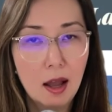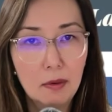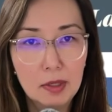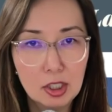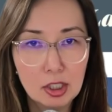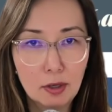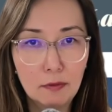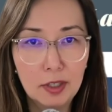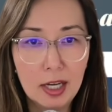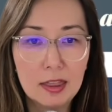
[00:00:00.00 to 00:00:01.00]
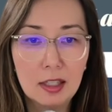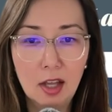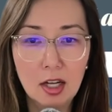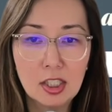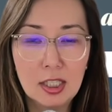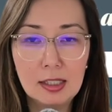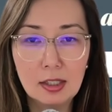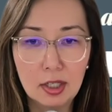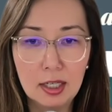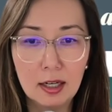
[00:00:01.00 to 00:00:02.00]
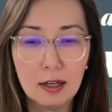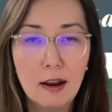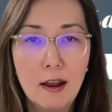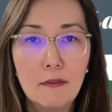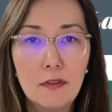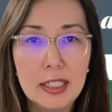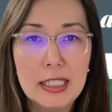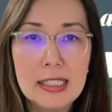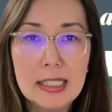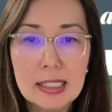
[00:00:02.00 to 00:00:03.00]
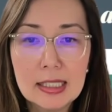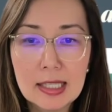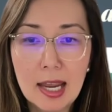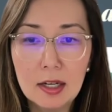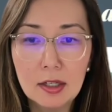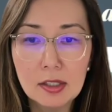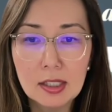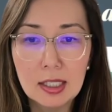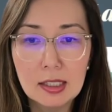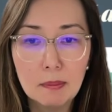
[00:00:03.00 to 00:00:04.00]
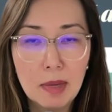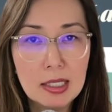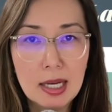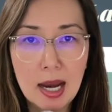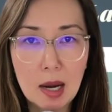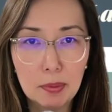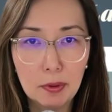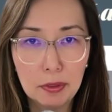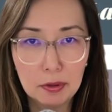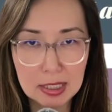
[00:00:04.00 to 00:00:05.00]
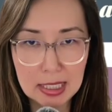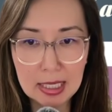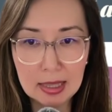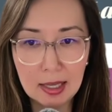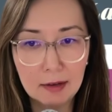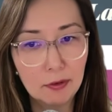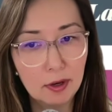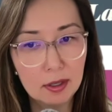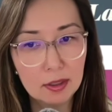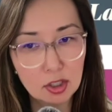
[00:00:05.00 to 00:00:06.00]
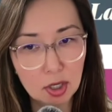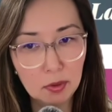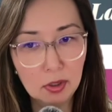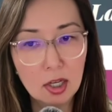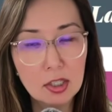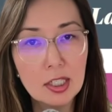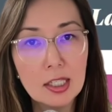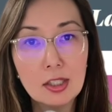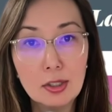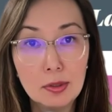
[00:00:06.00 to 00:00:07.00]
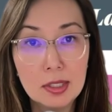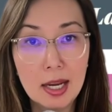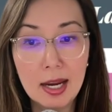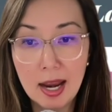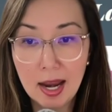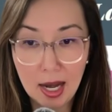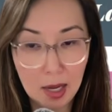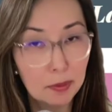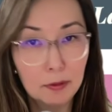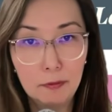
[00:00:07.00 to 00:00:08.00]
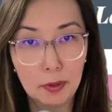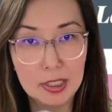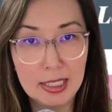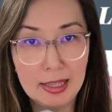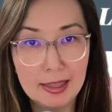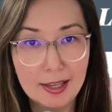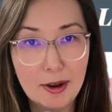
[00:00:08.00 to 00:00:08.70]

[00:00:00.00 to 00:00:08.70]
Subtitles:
Oh, and just don't forget the launch dates are here. For EC Insiders, it's Monday, April 13th. And for the general launch, it's Tuesday, April 14th.